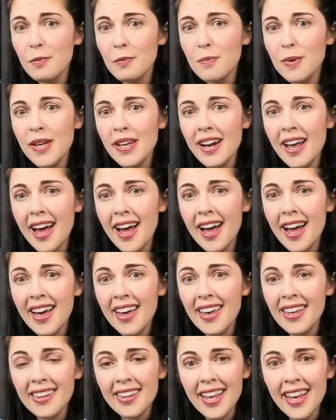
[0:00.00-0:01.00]
But I
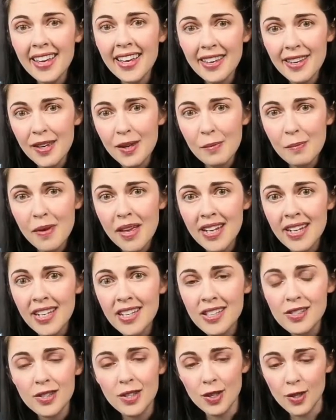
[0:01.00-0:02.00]
like him and
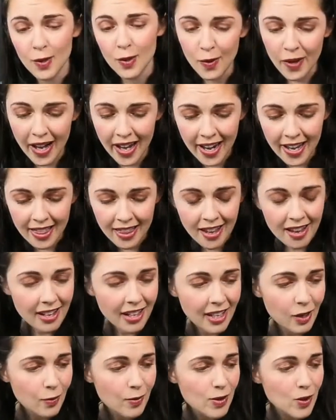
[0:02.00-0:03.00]
he's cute, and I thought
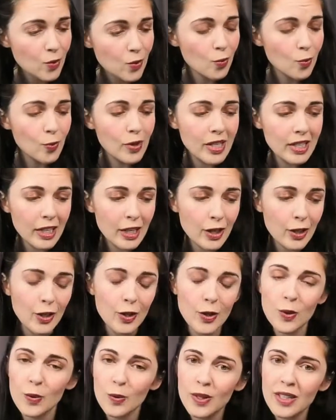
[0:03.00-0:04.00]
he was a really
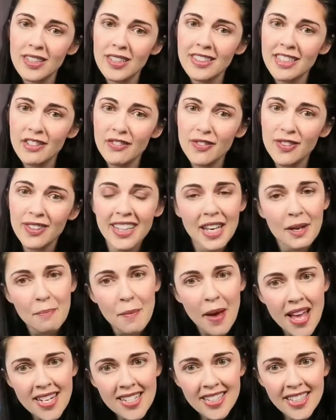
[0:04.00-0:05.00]
cute little different like
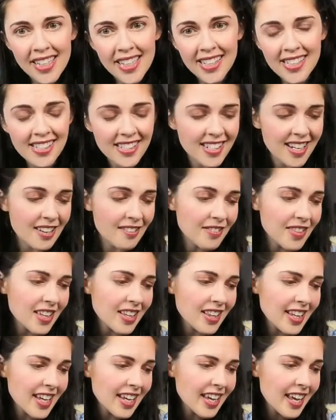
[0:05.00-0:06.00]
pendant and stuff that
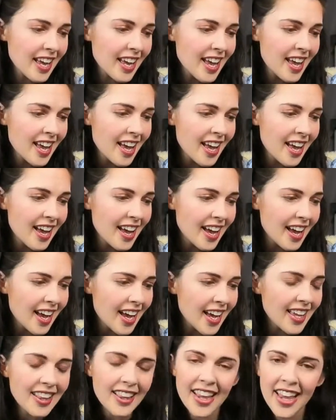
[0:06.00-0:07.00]
like
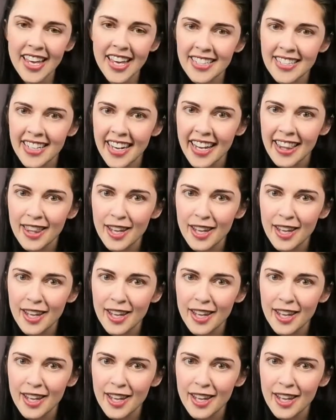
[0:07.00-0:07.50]
I liked it. I thought